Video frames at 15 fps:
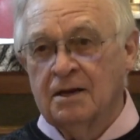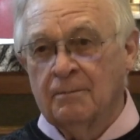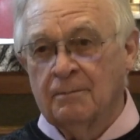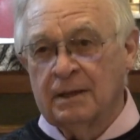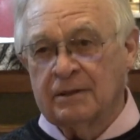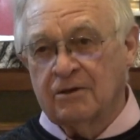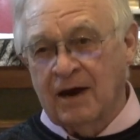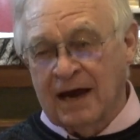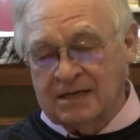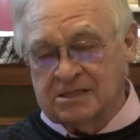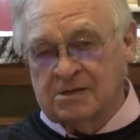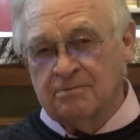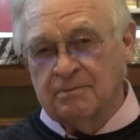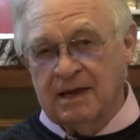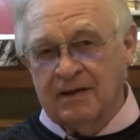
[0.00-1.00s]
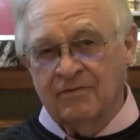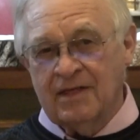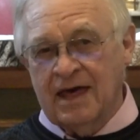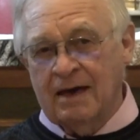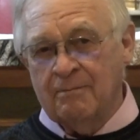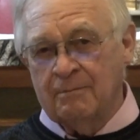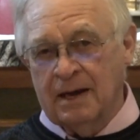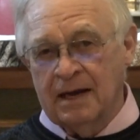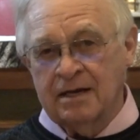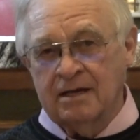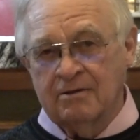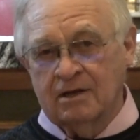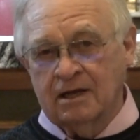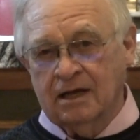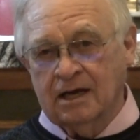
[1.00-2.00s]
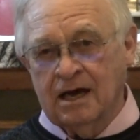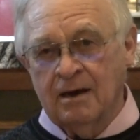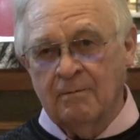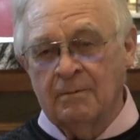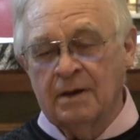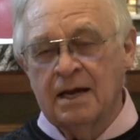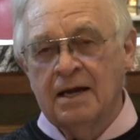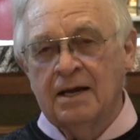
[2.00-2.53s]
But there hasn't been that many that come.